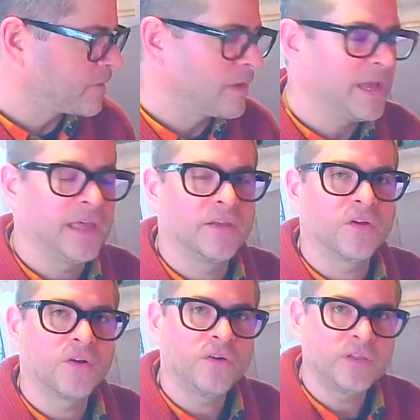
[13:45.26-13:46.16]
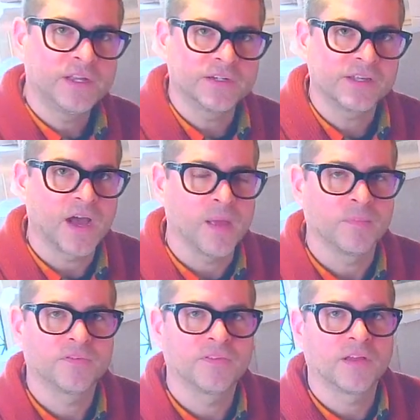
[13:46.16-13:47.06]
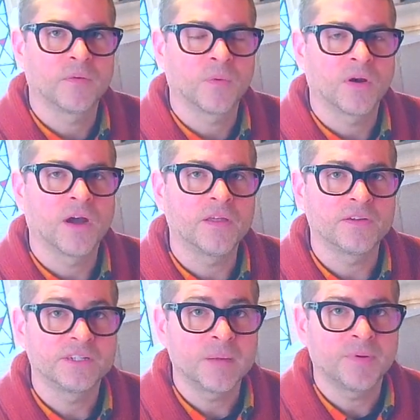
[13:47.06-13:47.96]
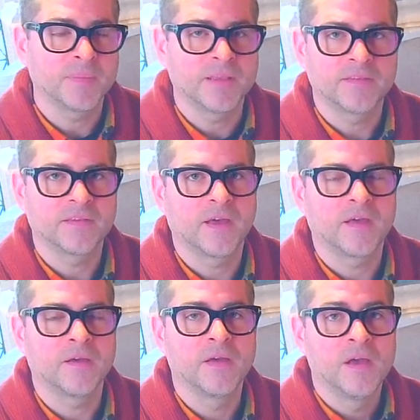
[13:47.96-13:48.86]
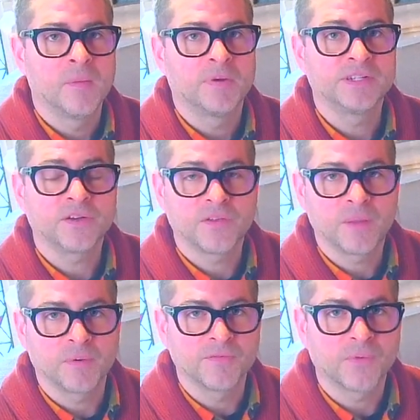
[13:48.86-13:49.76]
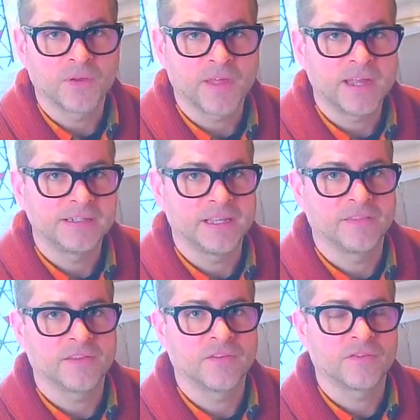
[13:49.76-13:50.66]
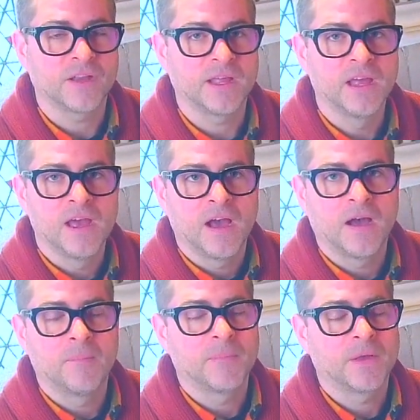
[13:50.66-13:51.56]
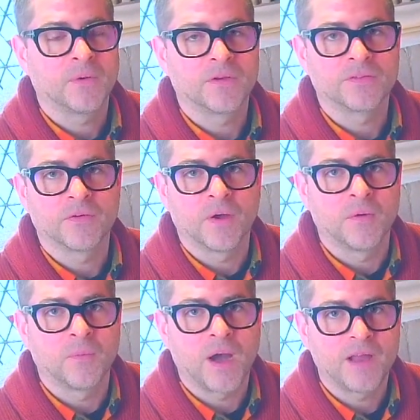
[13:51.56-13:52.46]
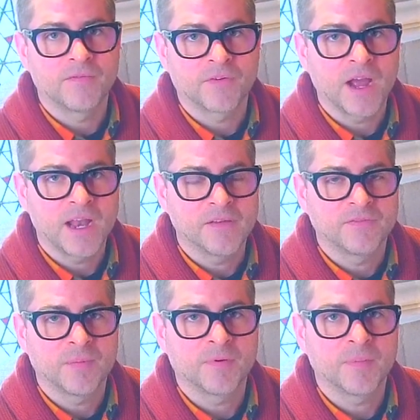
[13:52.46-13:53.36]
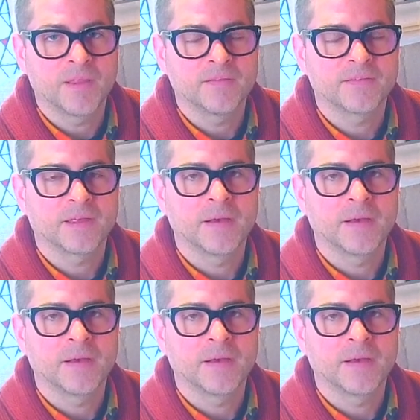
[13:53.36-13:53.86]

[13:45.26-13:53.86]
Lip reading: In earlier times, there were other temperaments, particularly before the 18th century. There was a wide variety of temperaments.